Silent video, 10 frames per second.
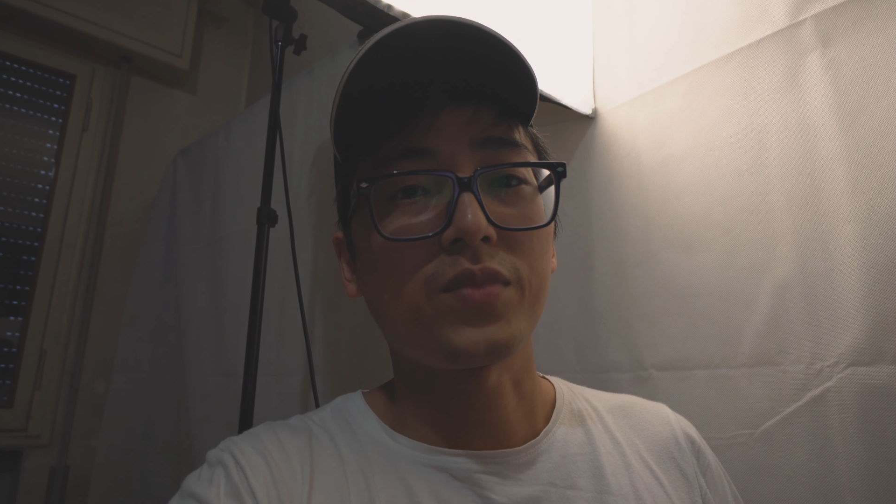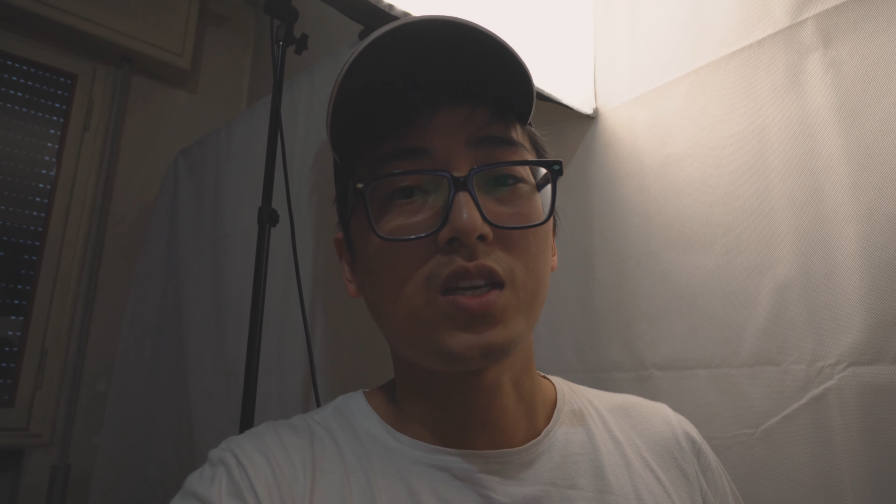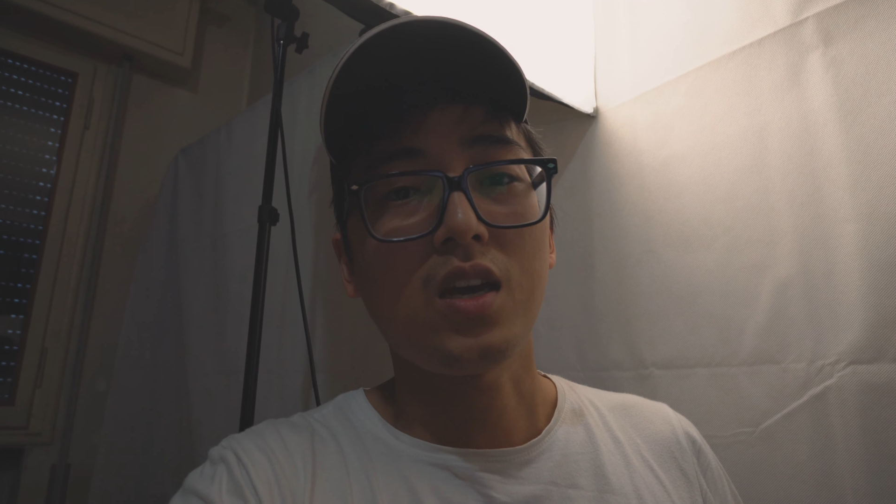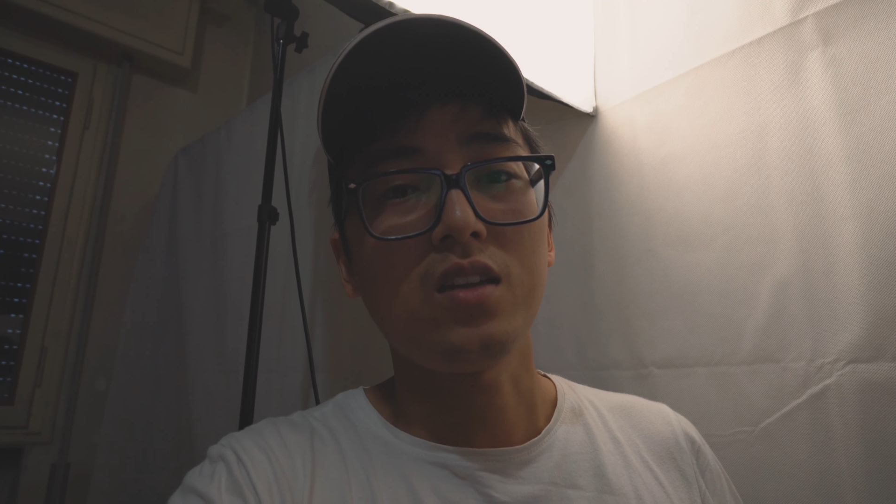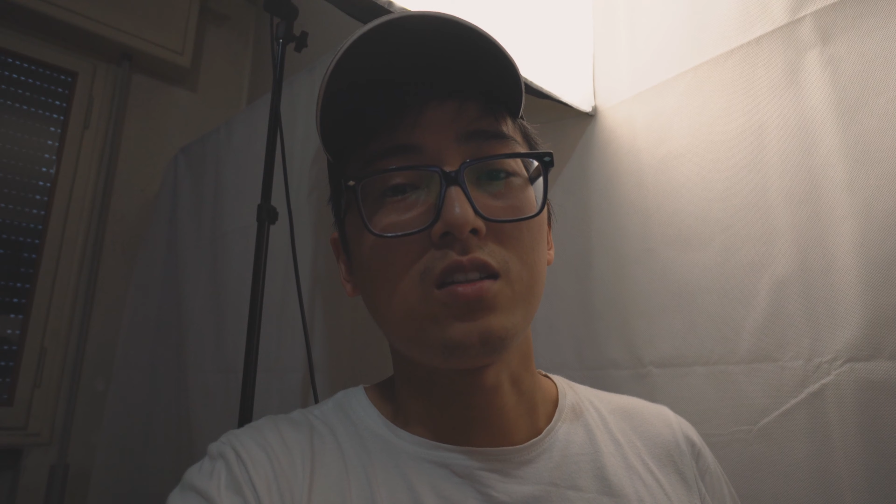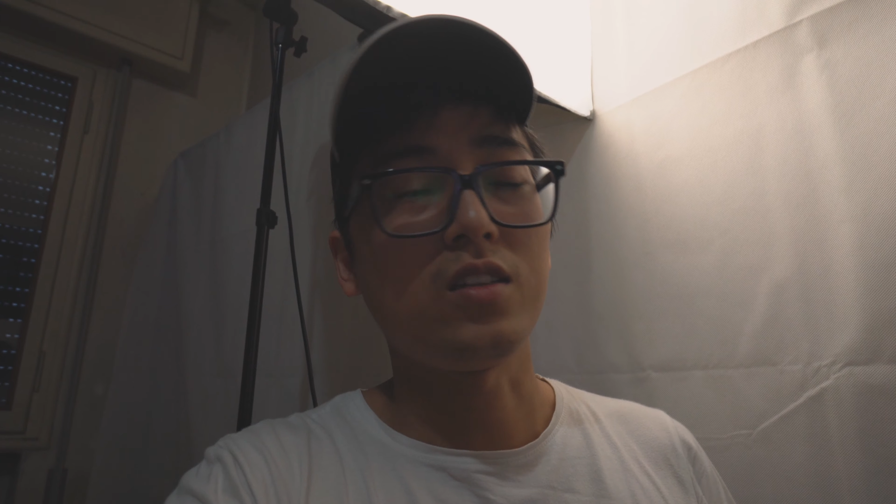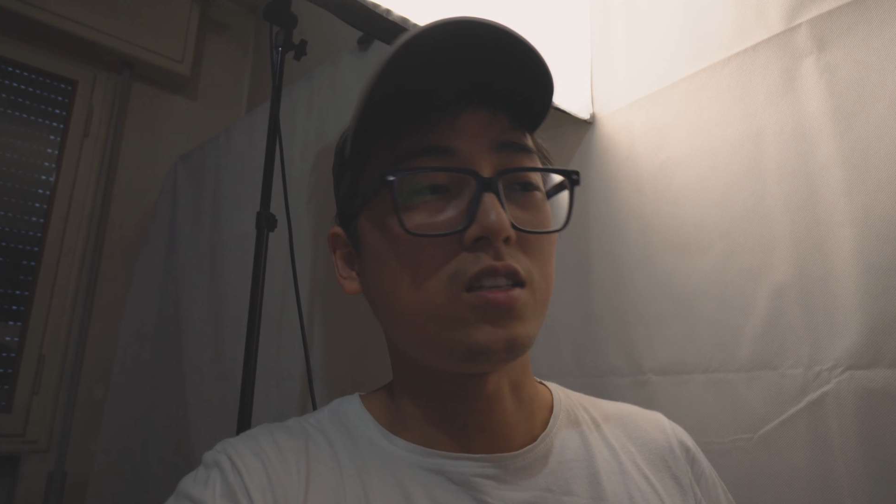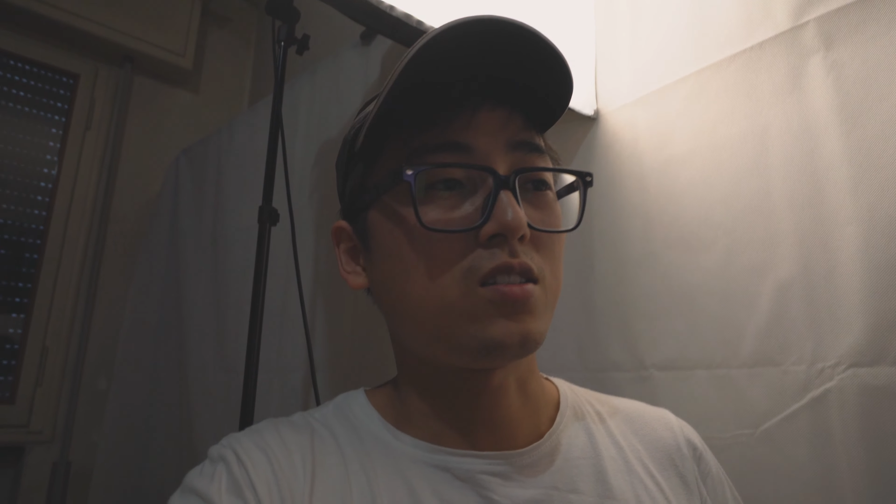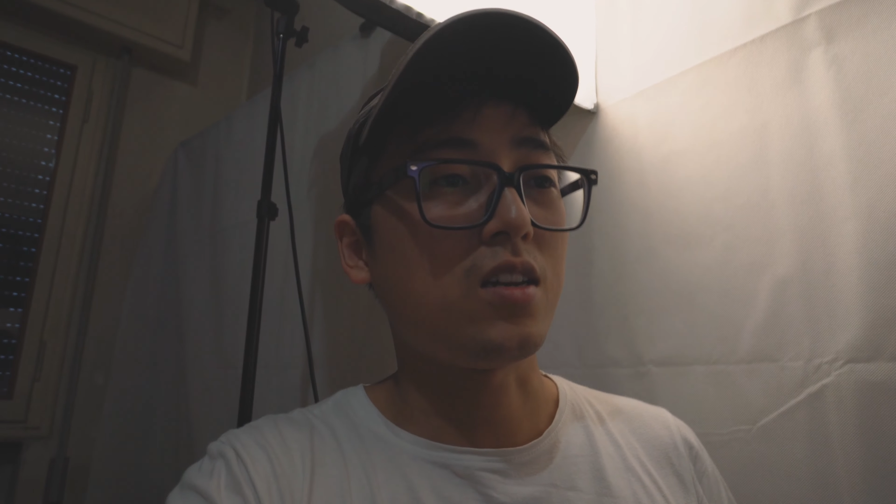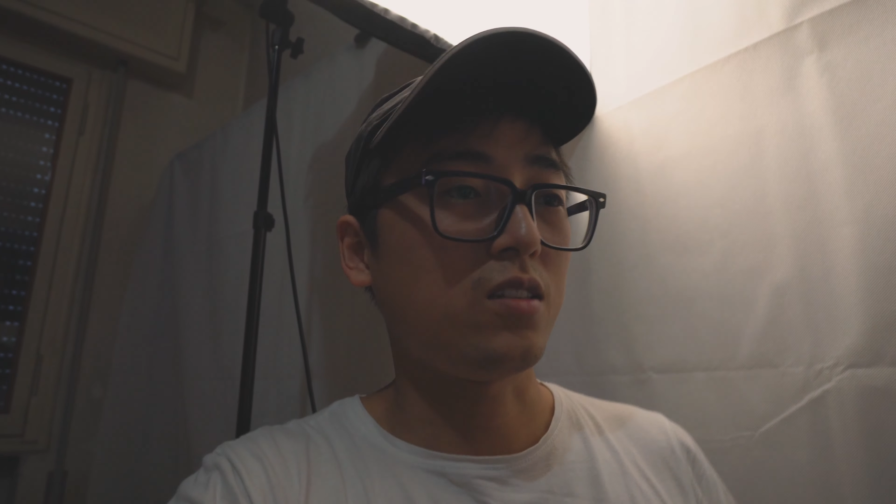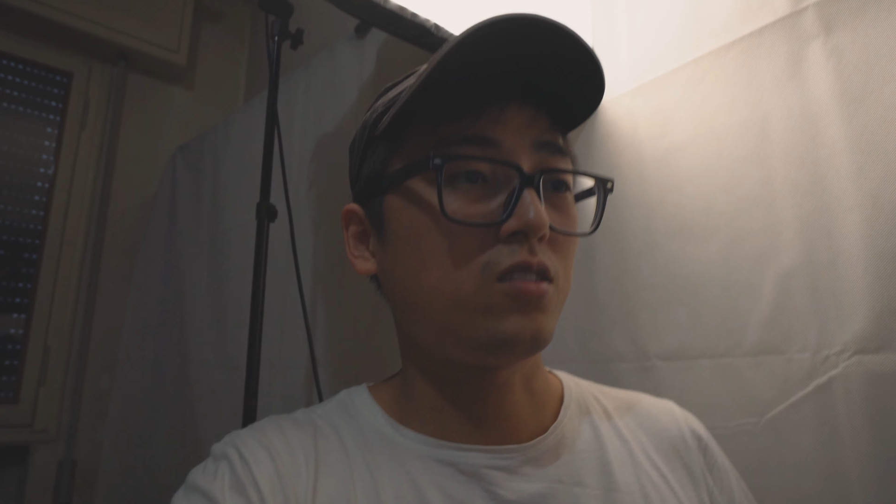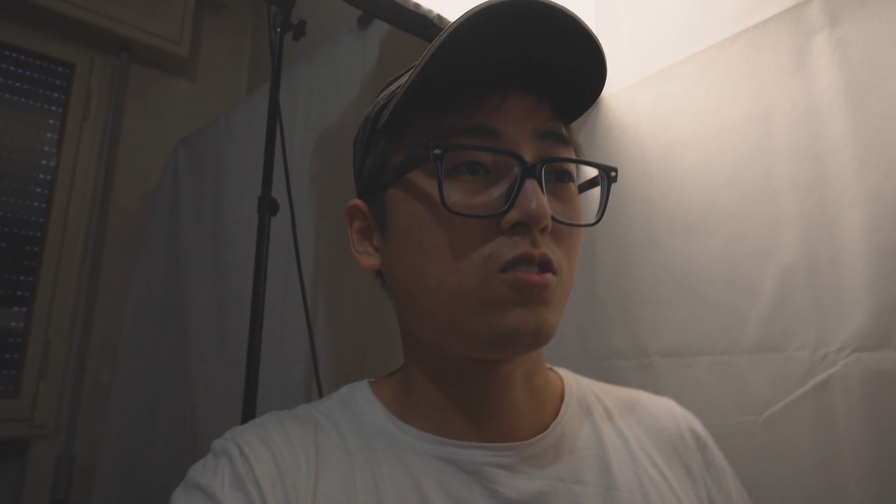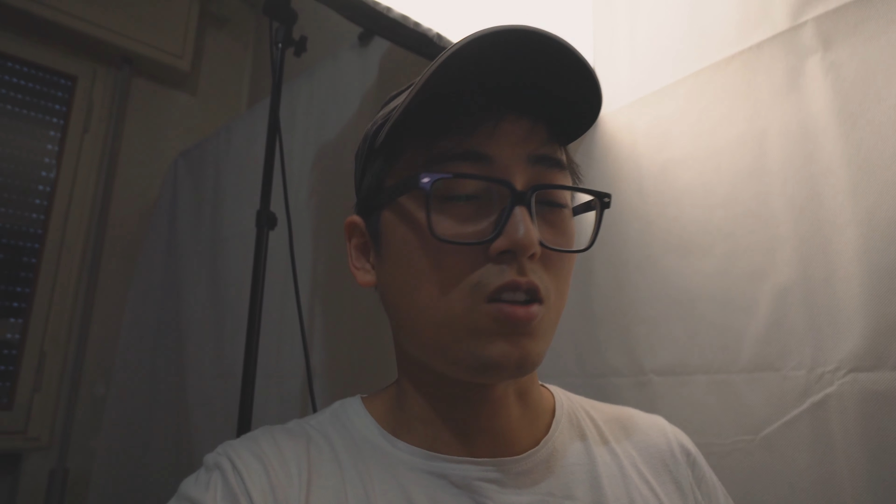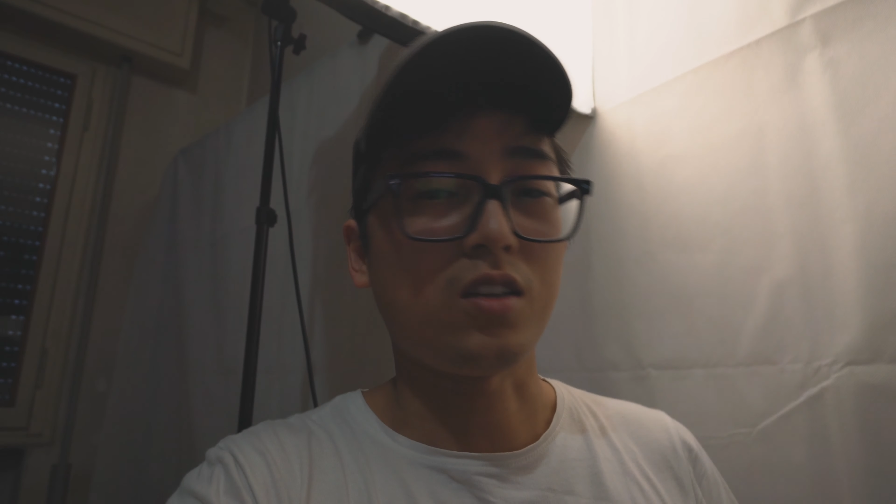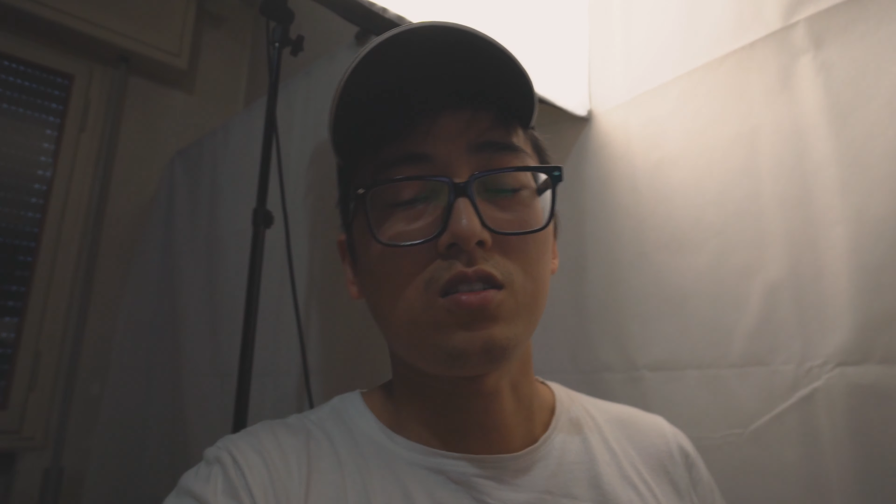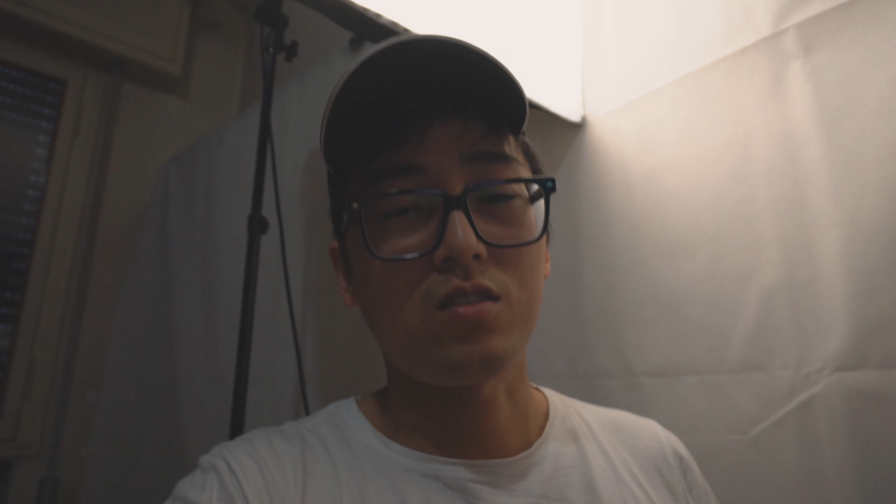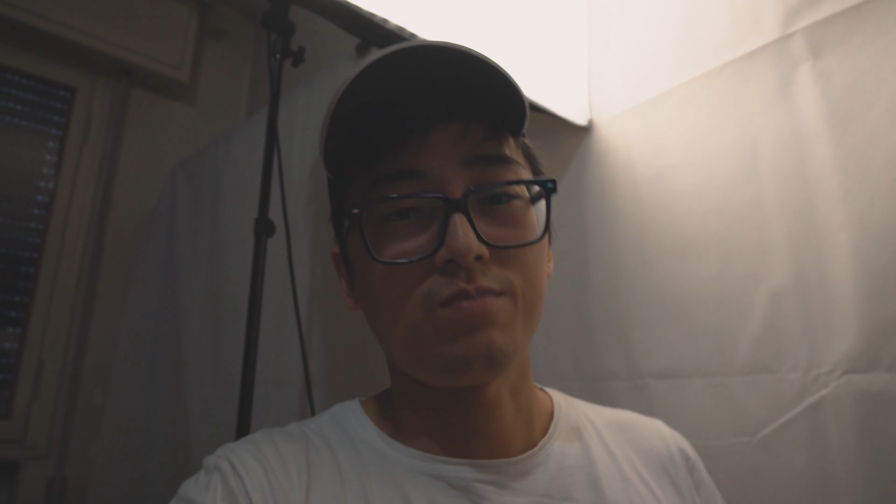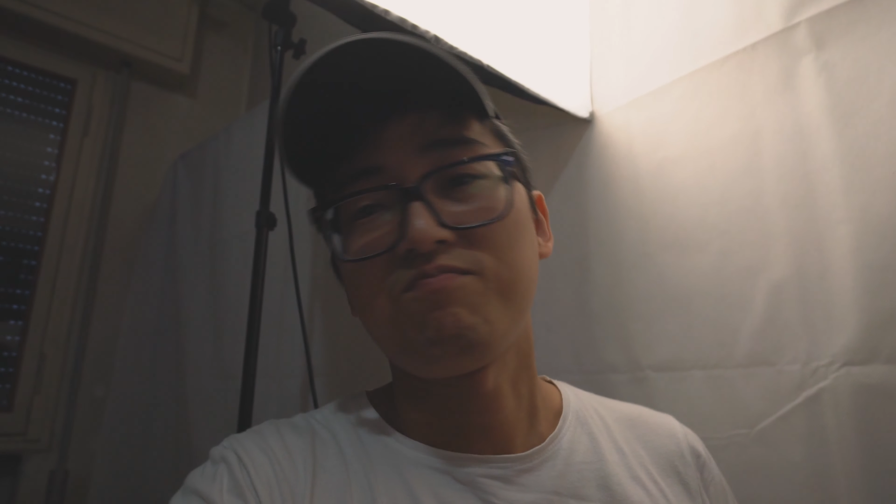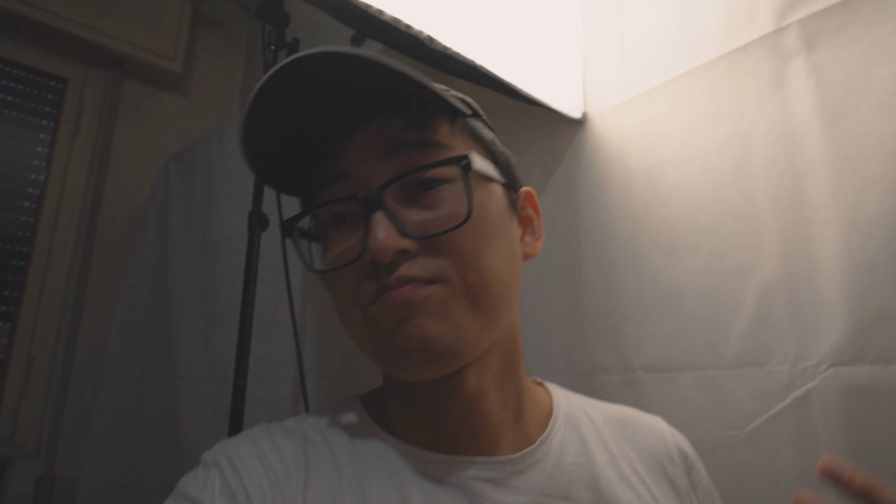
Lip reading: Canon lens that is not